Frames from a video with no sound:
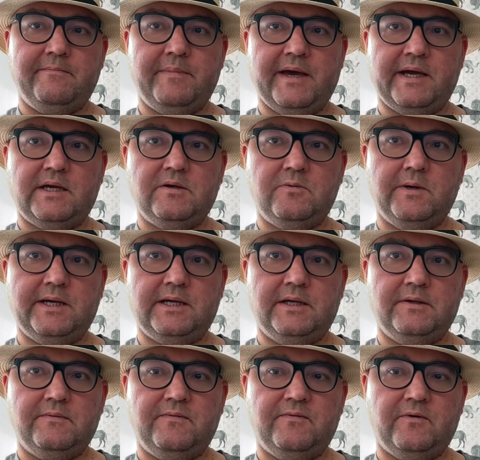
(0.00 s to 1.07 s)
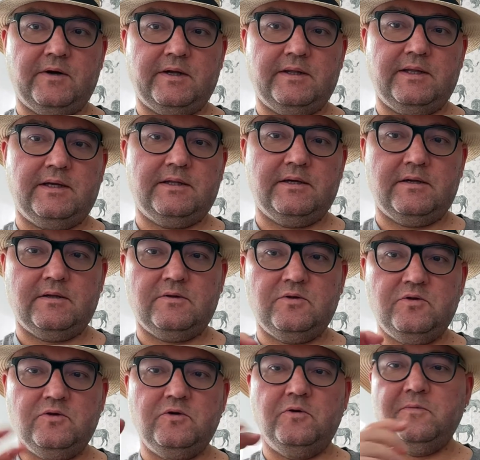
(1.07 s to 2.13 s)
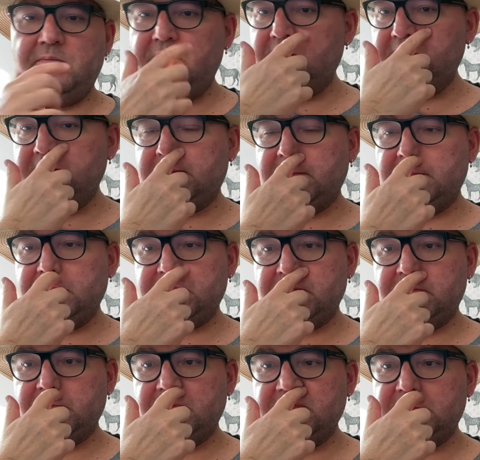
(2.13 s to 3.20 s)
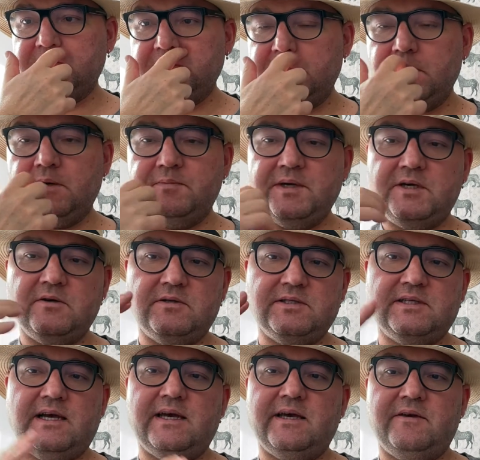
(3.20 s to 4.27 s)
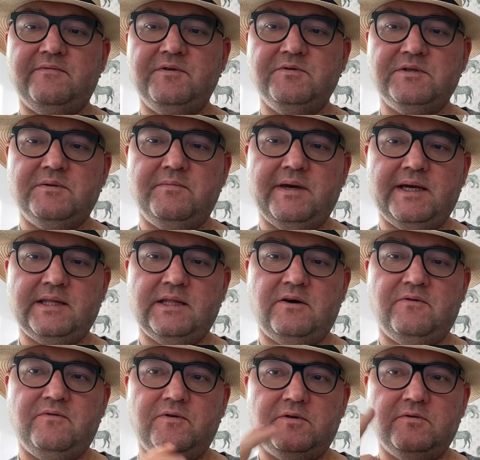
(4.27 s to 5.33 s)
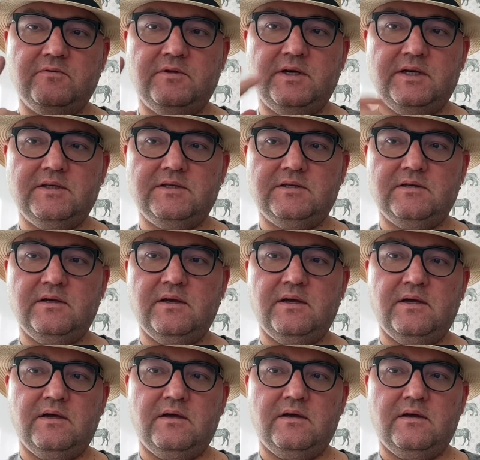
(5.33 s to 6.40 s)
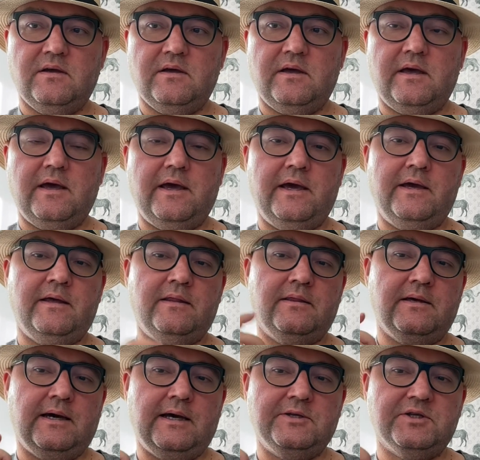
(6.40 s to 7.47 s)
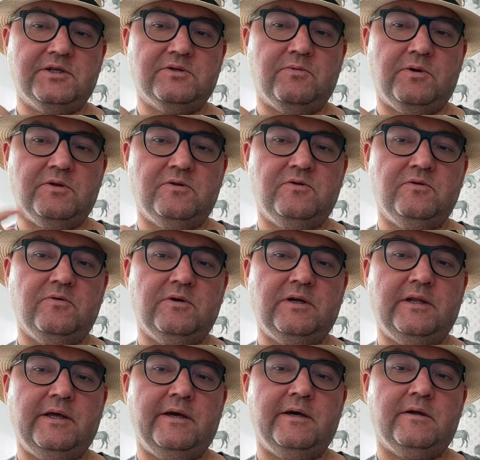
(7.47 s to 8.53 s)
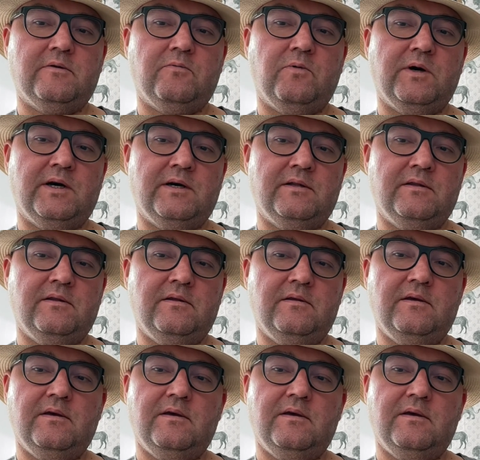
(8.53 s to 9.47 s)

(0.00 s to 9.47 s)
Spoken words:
back quickly for another 2-minute addition to this video, because I have used the bag now for 2 days, and I just want to clear one